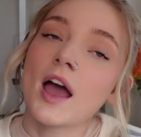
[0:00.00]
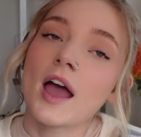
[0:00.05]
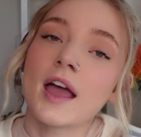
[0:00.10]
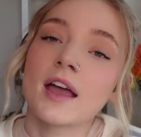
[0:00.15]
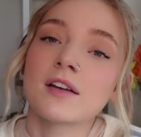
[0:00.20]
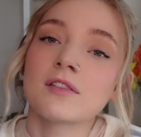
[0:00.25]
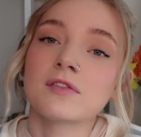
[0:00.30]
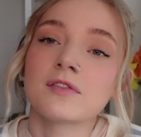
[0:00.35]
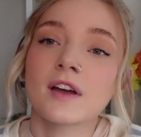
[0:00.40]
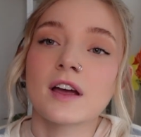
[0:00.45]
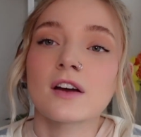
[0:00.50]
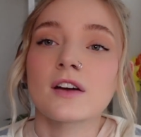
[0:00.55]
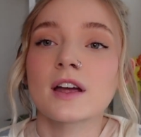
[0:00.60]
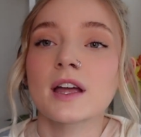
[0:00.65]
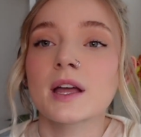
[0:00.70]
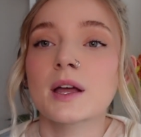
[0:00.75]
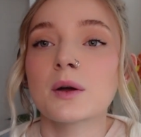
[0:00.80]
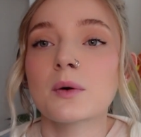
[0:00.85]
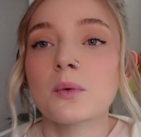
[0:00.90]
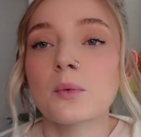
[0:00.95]
a
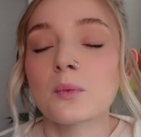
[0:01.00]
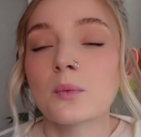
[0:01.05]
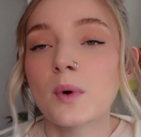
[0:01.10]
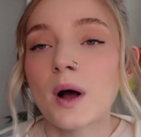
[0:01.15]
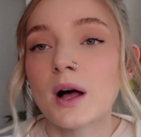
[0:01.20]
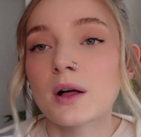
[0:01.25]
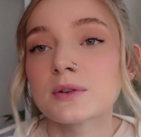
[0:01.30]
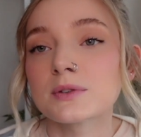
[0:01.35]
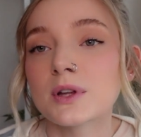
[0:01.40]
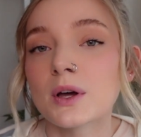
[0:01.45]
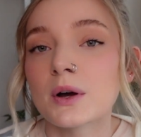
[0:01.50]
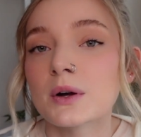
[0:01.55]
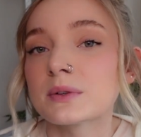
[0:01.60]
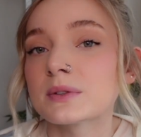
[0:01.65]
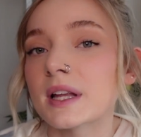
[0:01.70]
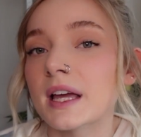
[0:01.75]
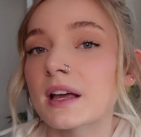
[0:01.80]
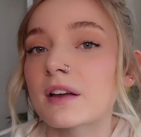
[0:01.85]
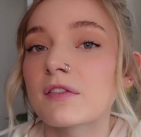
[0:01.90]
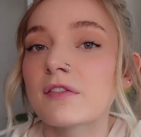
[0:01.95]
very
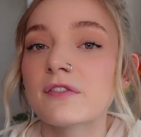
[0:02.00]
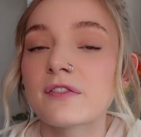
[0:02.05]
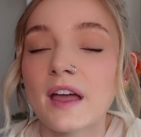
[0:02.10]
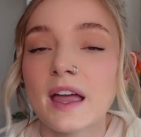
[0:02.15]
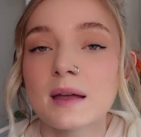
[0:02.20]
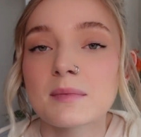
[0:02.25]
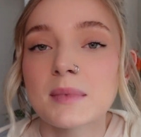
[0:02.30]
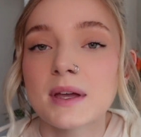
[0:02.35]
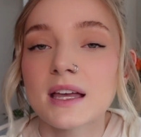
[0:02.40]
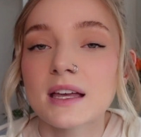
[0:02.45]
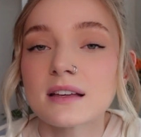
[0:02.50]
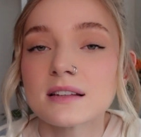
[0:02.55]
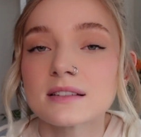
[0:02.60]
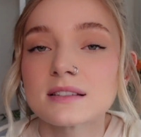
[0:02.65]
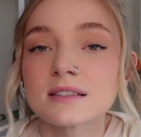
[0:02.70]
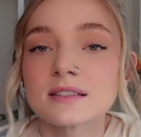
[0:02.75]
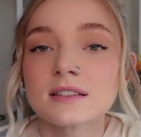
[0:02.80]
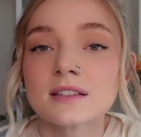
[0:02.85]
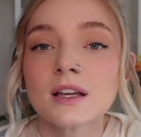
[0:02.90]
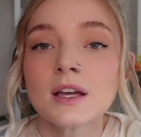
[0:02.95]
well-known like
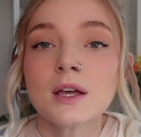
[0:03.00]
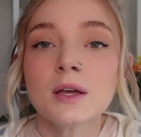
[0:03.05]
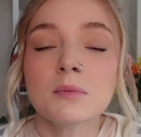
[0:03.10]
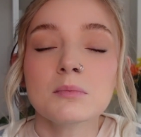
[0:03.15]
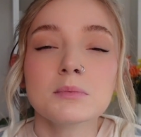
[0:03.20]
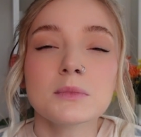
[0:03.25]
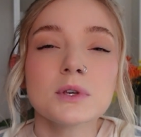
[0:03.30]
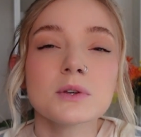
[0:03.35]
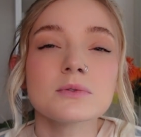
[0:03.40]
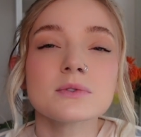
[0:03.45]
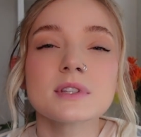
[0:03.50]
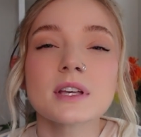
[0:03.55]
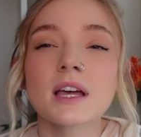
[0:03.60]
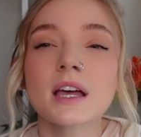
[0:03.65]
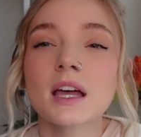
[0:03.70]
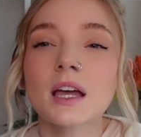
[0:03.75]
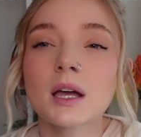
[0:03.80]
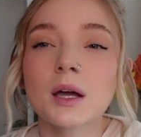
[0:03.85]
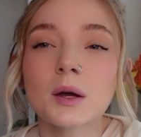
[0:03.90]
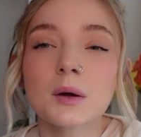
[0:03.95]
famous
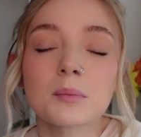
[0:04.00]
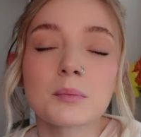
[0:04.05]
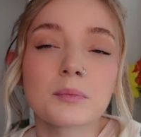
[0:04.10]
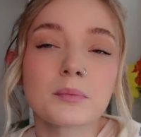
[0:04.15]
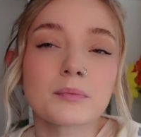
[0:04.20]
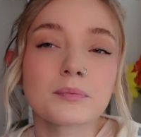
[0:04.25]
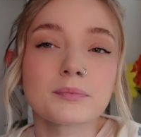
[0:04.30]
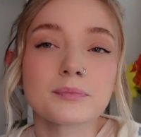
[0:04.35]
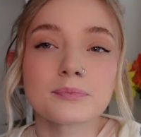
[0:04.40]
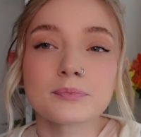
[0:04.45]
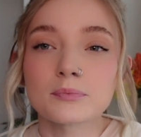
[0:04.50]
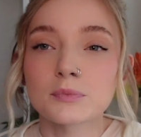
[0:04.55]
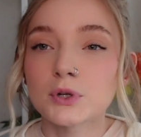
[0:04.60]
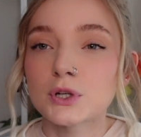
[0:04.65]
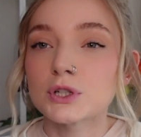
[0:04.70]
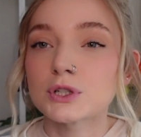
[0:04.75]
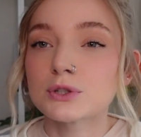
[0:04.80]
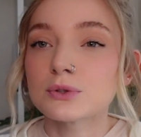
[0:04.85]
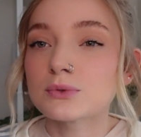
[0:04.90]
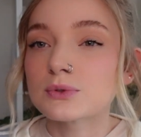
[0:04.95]
music
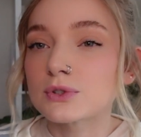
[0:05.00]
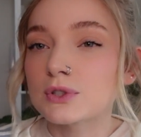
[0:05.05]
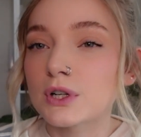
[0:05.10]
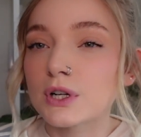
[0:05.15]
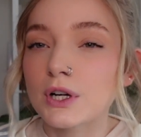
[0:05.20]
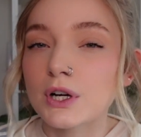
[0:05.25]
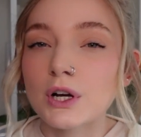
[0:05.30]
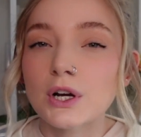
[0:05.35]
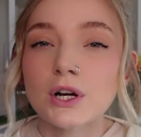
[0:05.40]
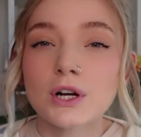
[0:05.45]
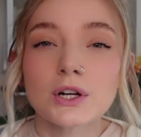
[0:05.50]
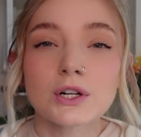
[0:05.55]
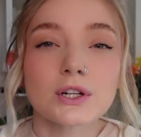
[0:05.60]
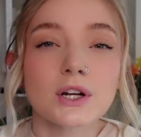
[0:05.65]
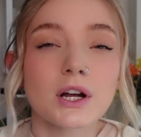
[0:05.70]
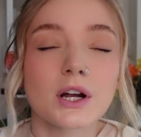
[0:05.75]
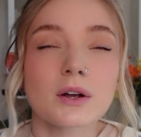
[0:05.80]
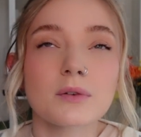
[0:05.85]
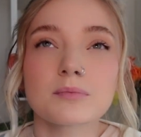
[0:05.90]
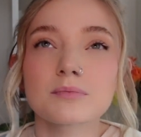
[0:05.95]

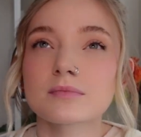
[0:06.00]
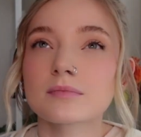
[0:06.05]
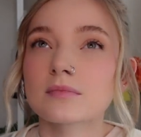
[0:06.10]
producer